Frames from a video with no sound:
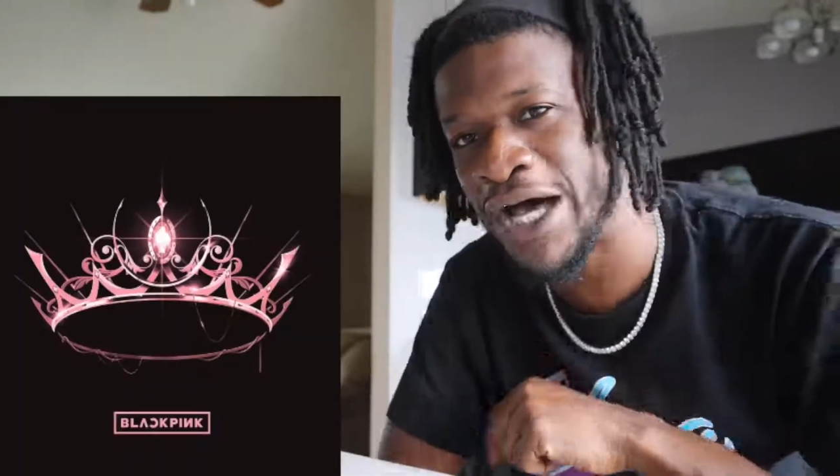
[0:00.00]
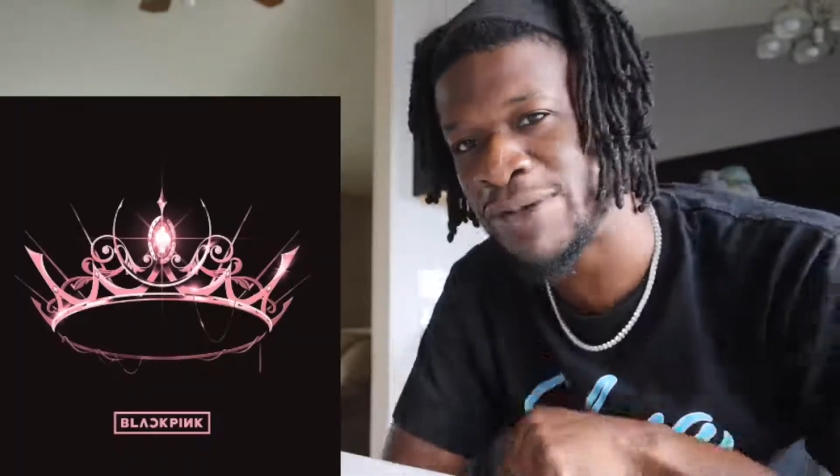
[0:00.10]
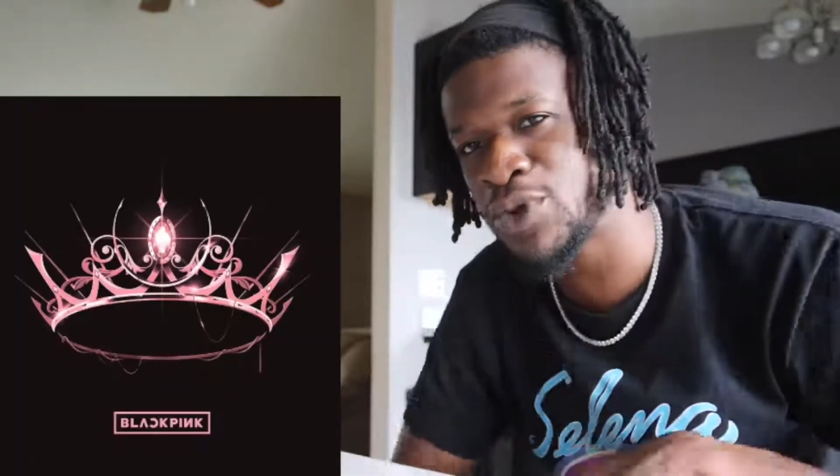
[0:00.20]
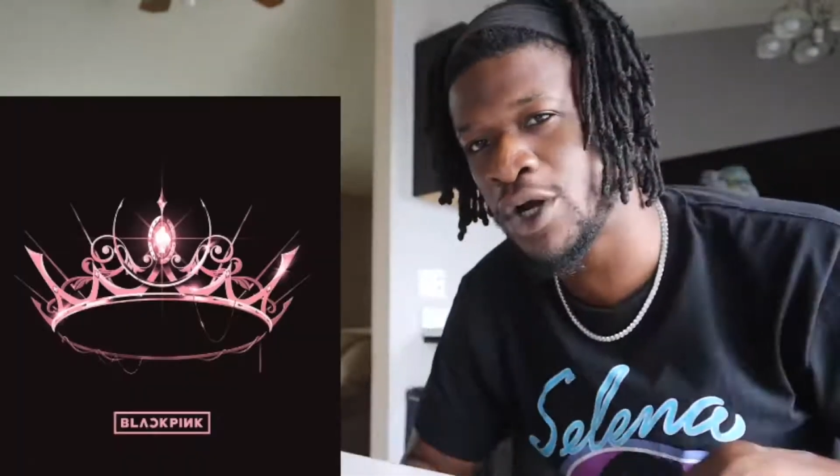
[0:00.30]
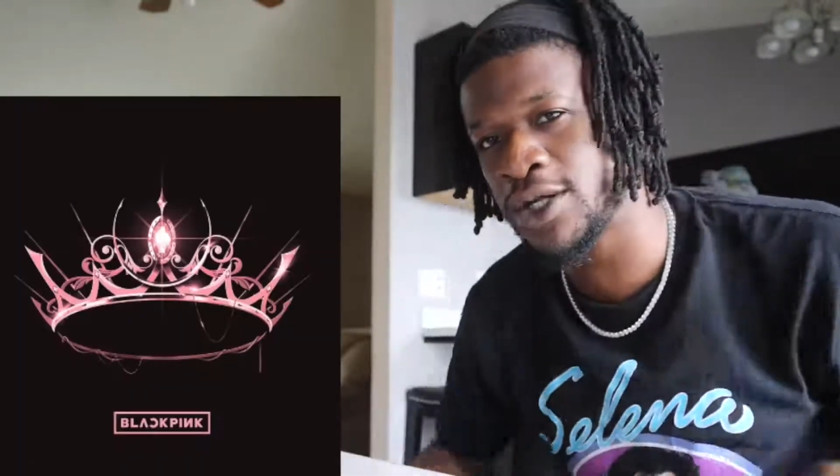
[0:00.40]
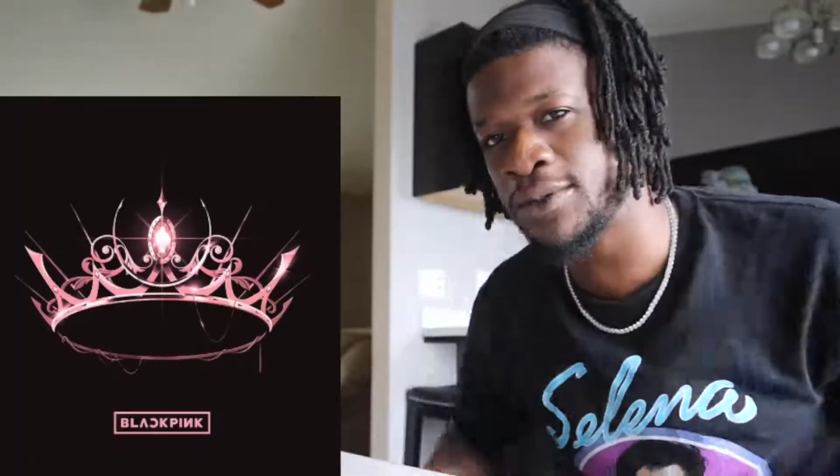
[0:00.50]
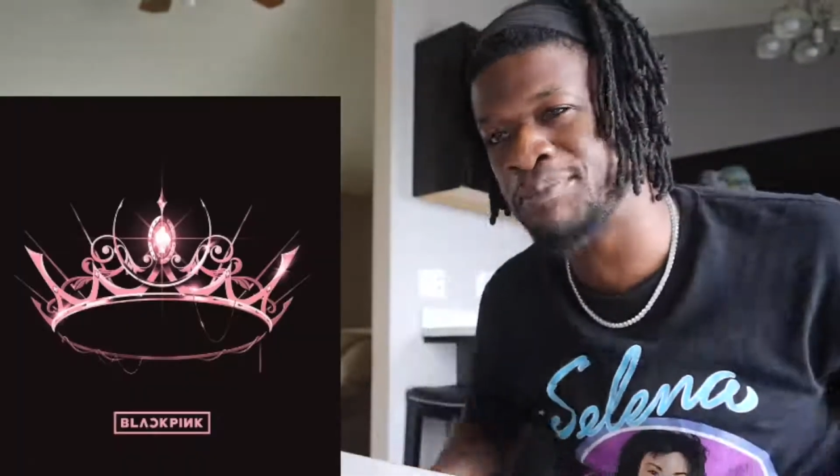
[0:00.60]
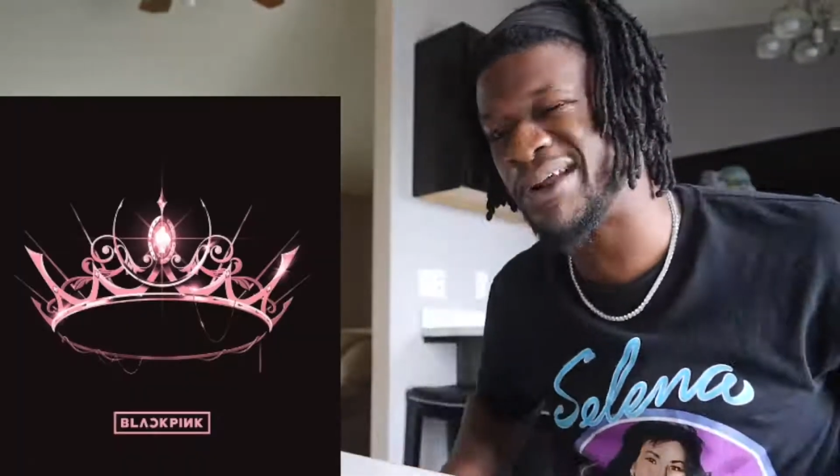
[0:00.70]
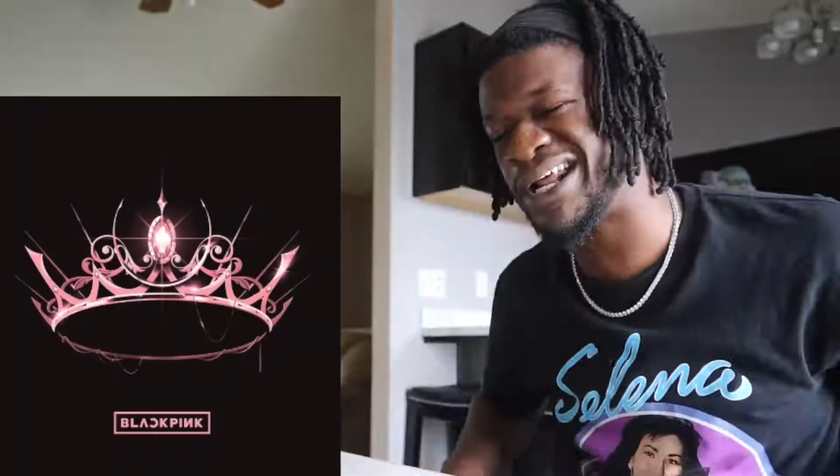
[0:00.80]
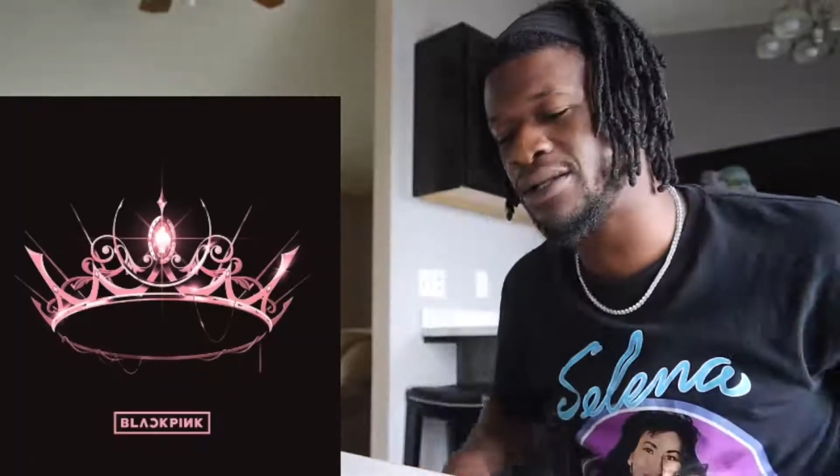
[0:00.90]
vibes, we are in
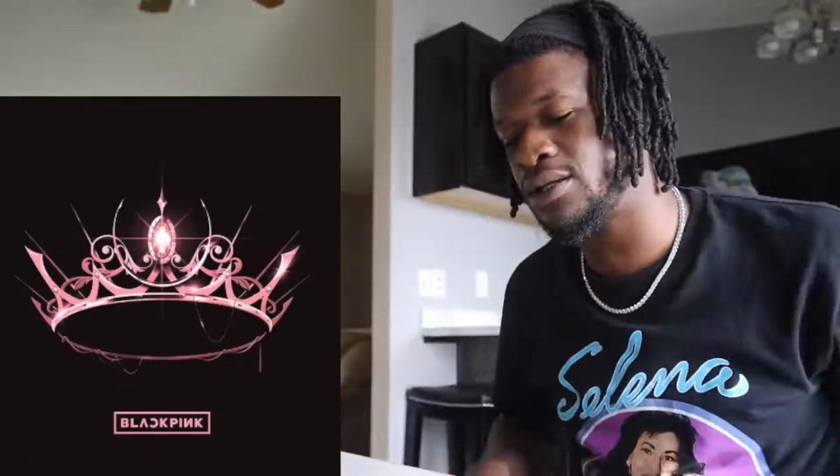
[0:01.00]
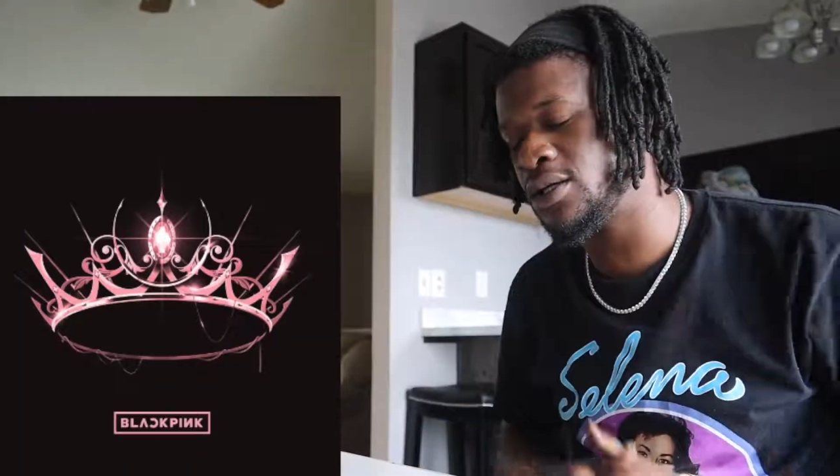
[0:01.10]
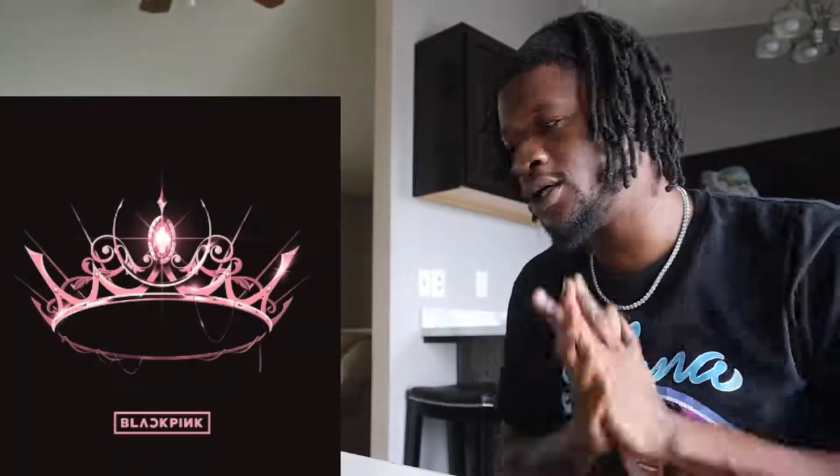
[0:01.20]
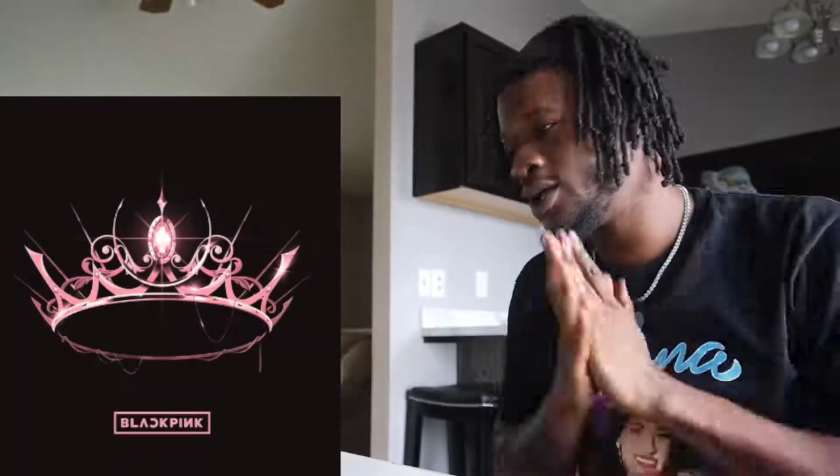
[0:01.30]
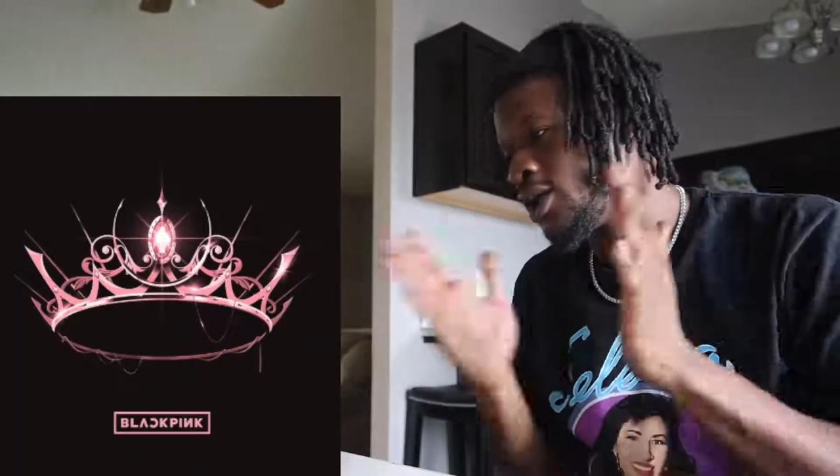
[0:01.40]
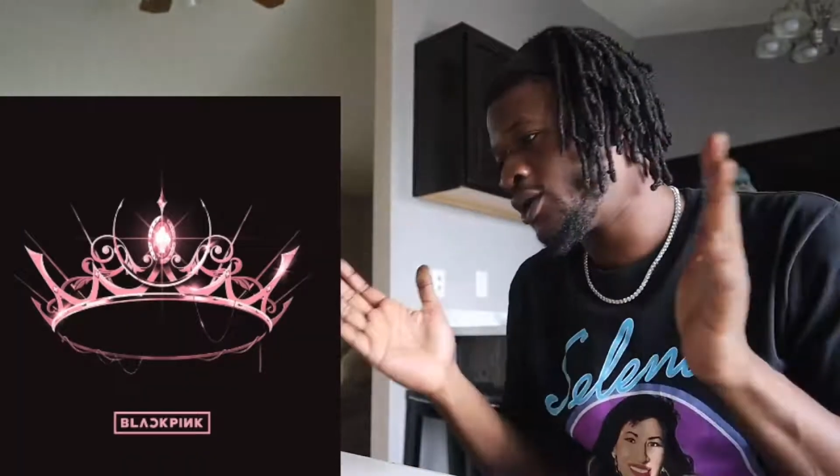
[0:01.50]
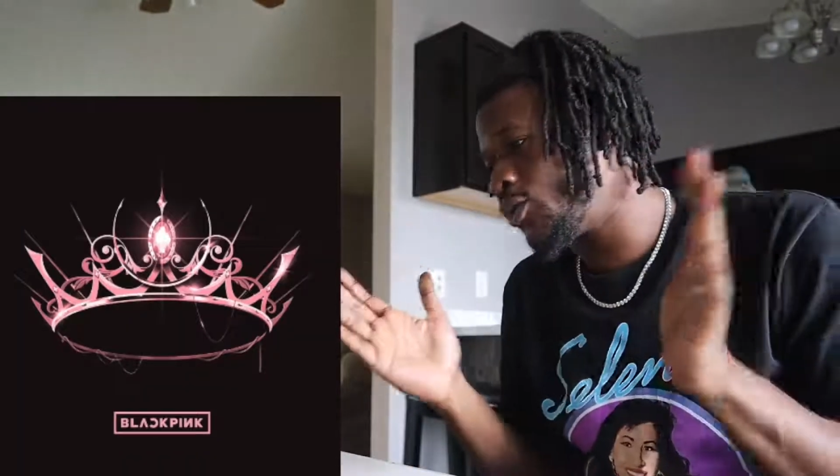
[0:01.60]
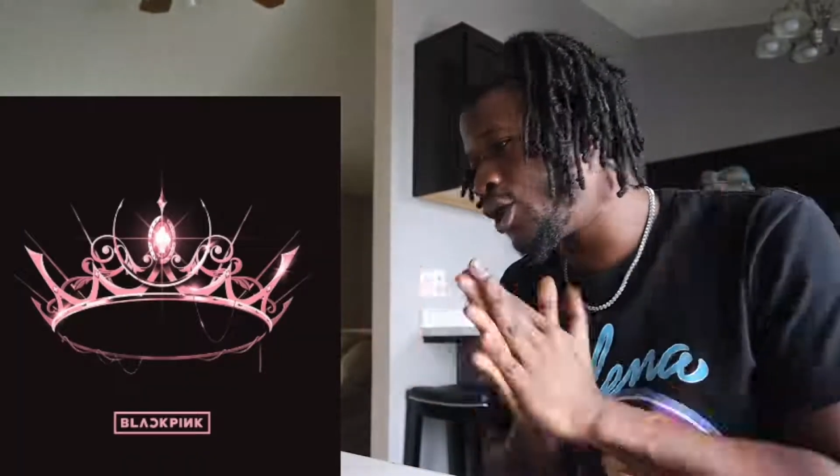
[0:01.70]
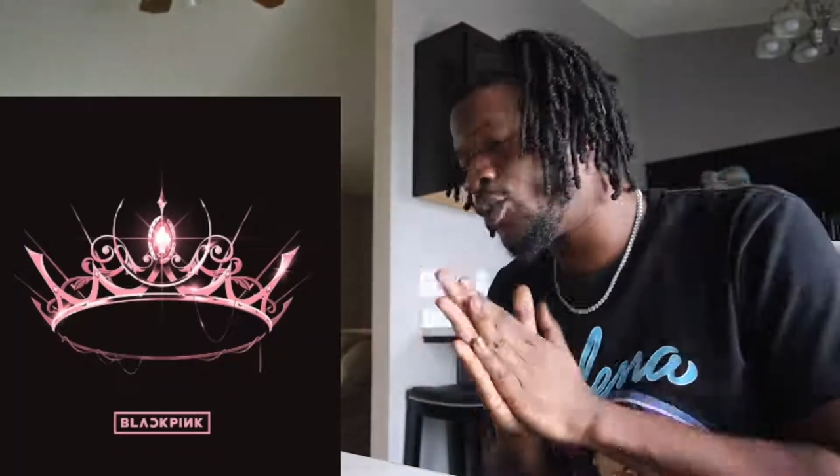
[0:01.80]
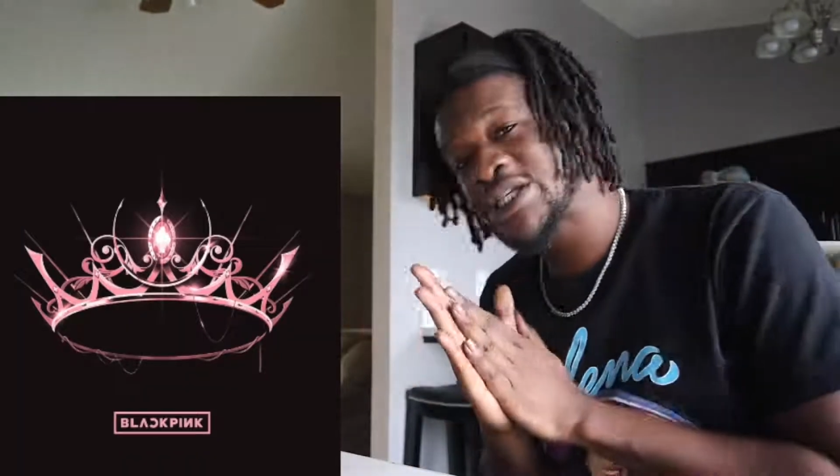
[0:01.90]
the
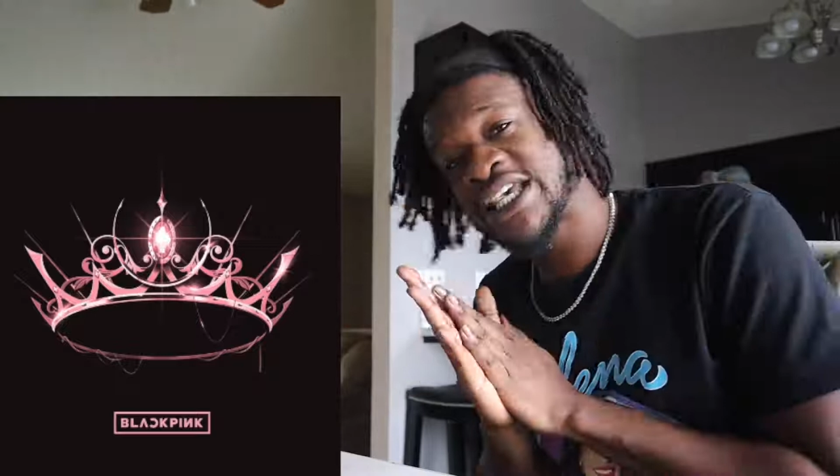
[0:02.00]
what's